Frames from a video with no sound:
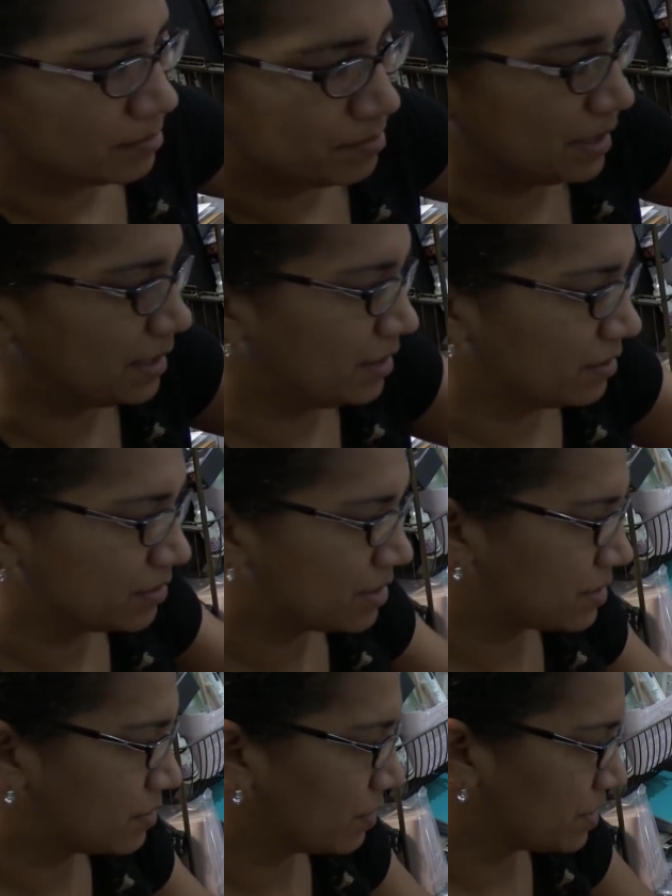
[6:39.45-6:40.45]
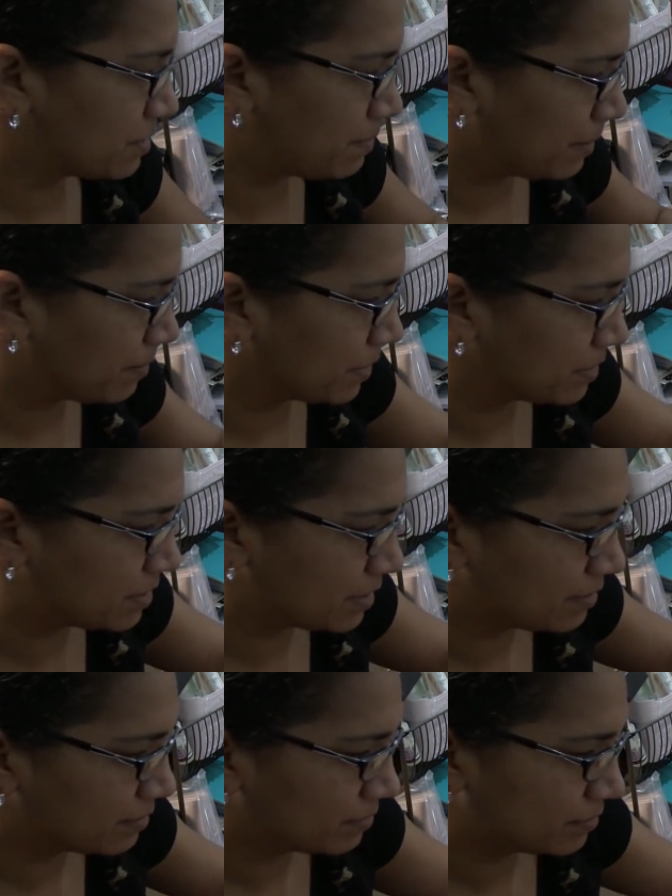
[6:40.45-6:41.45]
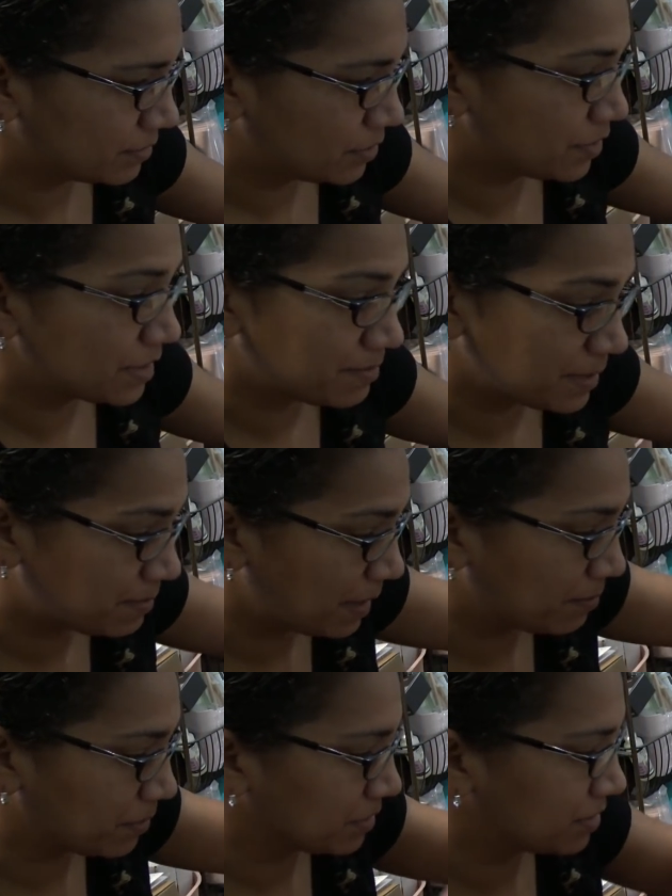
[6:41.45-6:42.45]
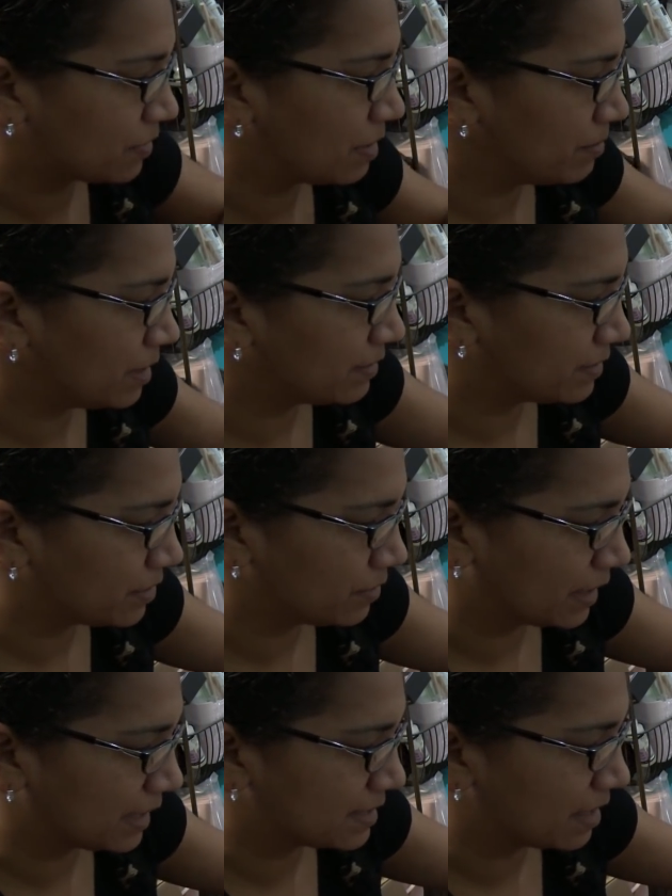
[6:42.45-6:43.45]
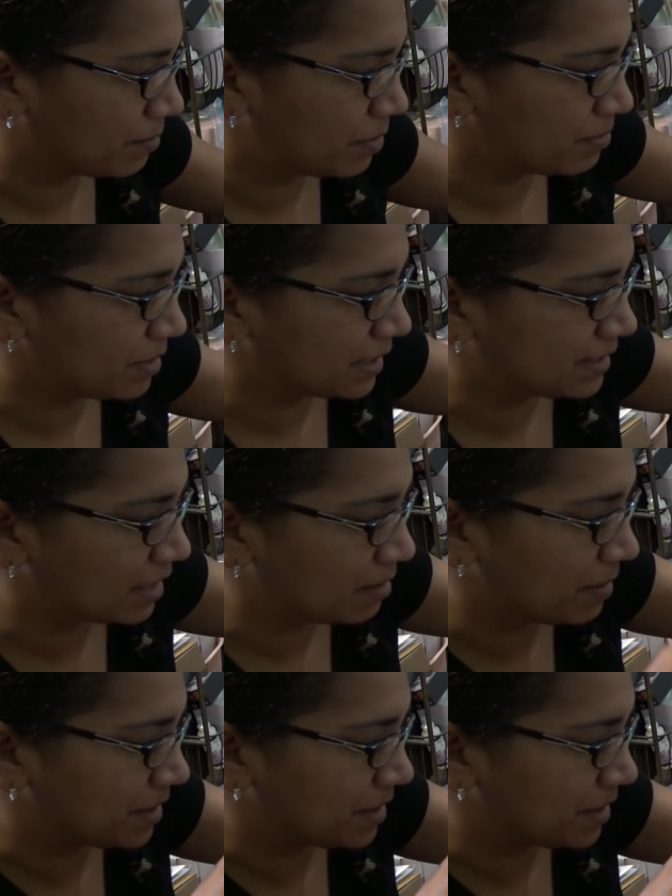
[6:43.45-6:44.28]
But, you know, just gorgeous papers. Christmas papers, so I'm gonna have to do like I said. I'll put them in a tub.